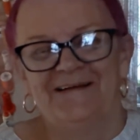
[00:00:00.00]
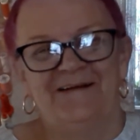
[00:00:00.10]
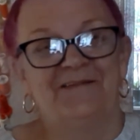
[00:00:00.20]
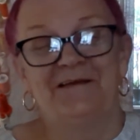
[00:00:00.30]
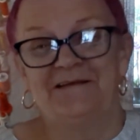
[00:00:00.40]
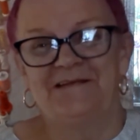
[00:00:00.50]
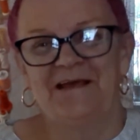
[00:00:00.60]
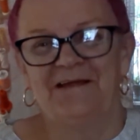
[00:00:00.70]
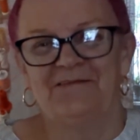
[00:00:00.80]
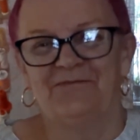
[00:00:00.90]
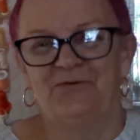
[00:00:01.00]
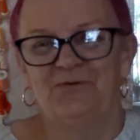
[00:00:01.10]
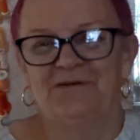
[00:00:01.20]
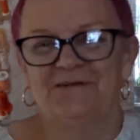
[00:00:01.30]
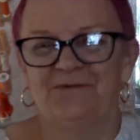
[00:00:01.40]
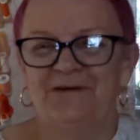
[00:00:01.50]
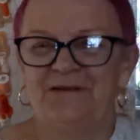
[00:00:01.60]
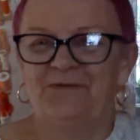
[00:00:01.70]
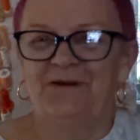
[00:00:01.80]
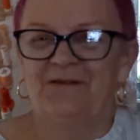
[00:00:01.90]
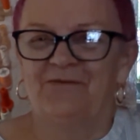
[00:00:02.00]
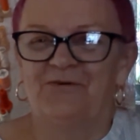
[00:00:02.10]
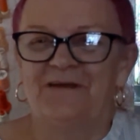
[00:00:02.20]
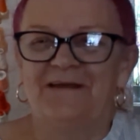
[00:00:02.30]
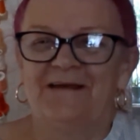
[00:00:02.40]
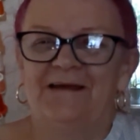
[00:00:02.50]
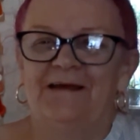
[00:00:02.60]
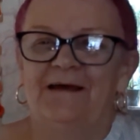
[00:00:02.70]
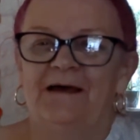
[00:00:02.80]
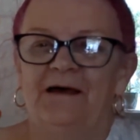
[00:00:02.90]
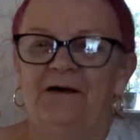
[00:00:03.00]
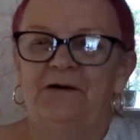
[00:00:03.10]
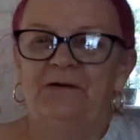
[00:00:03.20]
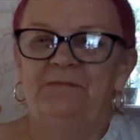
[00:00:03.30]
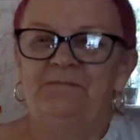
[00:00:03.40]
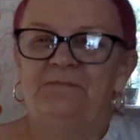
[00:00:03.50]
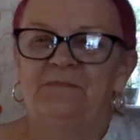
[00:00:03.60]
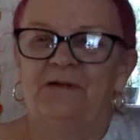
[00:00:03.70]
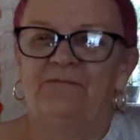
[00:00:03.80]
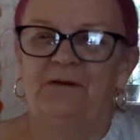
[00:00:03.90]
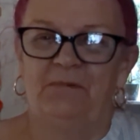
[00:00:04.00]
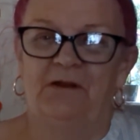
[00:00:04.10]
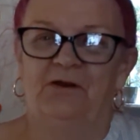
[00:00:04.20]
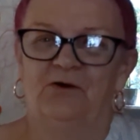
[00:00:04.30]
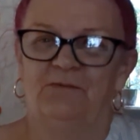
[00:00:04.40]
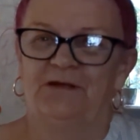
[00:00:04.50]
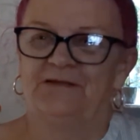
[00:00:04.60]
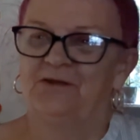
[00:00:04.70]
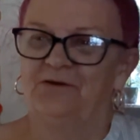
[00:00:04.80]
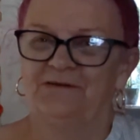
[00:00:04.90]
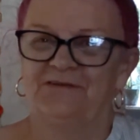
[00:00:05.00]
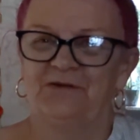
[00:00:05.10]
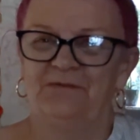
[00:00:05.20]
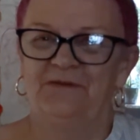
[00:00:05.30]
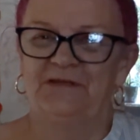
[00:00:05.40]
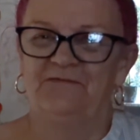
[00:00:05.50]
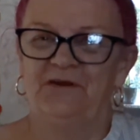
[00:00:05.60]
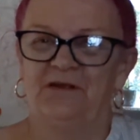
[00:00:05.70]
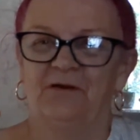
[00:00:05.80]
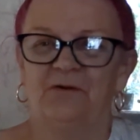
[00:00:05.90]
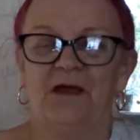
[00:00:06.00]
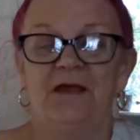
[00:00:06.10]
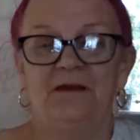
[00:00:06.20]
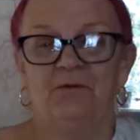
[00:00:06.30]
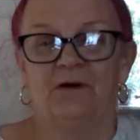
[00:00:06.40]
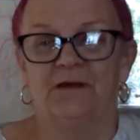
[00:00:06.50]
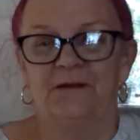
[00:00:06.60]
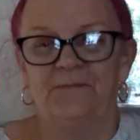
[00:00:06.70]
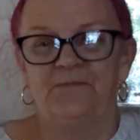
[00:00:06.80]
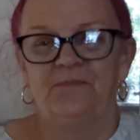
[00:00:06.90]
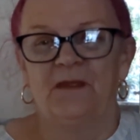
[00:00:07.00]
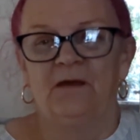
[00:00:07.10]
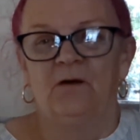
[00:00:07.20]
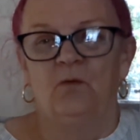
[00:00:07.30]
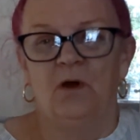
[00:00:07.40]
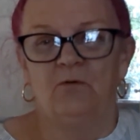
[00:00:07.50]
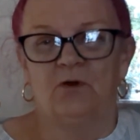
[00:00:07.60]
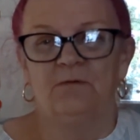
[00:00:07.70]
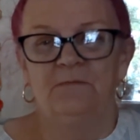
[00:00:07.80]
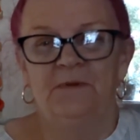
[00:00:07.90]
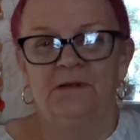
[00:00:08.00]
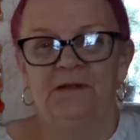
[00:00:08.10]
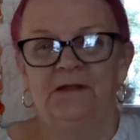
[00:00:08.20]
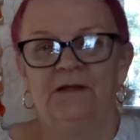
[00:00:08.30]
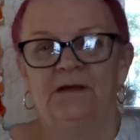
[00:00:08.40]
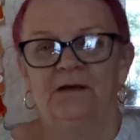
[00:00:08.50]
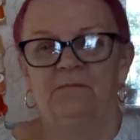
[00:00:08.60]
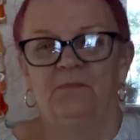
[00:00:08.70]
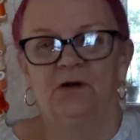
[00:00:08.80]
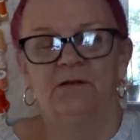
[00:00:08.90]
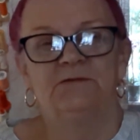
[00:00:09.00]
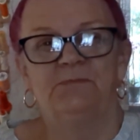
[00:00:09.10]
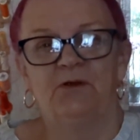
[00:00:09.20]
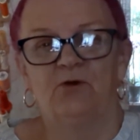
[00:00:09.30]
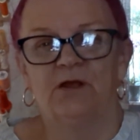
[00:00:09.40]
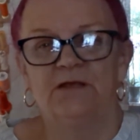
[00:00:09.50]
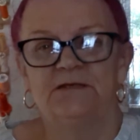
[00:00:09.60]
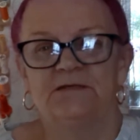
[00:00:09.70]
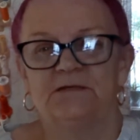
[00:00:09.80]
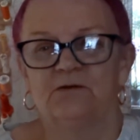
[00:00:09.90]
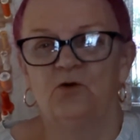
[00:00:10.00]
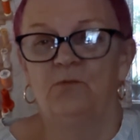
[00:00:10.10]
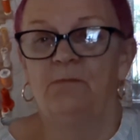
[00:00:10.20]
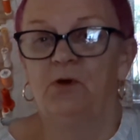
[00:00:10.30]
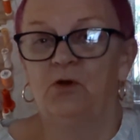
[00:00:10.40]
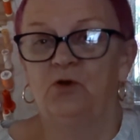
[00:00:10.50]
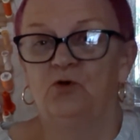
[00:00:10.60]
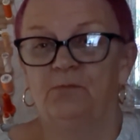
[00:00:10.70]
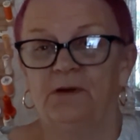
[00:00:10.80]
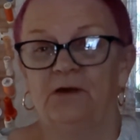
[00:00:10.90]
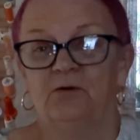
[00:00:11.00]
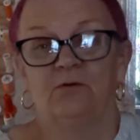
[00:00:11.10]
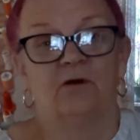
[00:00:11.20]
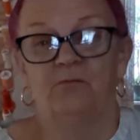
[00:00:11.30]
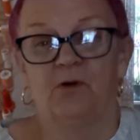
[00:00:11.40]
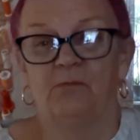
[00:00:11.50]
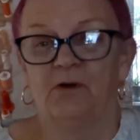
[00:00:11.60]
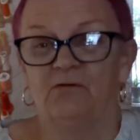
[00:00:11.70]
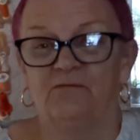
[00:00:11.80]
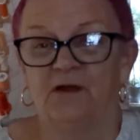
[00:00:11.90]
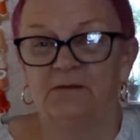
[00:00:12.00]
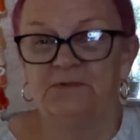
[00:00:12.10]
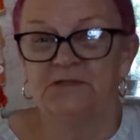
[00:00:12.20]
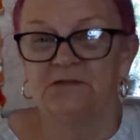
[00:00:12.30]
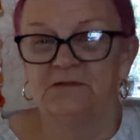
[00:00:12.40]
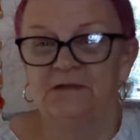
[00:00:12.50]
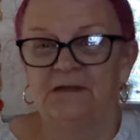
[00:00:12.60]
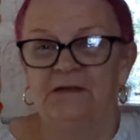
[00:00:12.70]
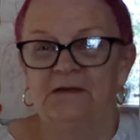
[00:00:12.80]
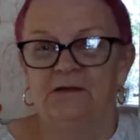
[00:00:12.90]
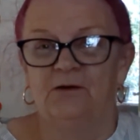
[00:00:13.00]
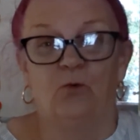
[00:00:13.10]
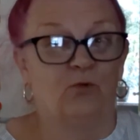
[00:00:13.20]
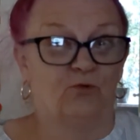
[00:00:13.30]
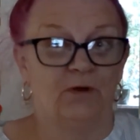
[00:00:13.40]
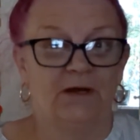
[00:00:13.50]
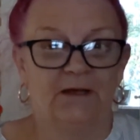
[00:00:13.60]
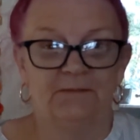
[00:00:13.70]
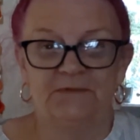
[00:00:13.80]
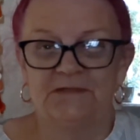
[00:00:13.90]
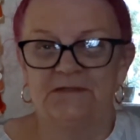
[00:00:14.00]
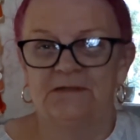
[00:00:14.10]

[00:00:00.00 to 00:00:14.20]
I think it's the 8th of August 2023. Had a bit of nightmare starting this video. Anyway, welcome. My name's Berenice. Call me Bernie or Belle, go by both names, all three names.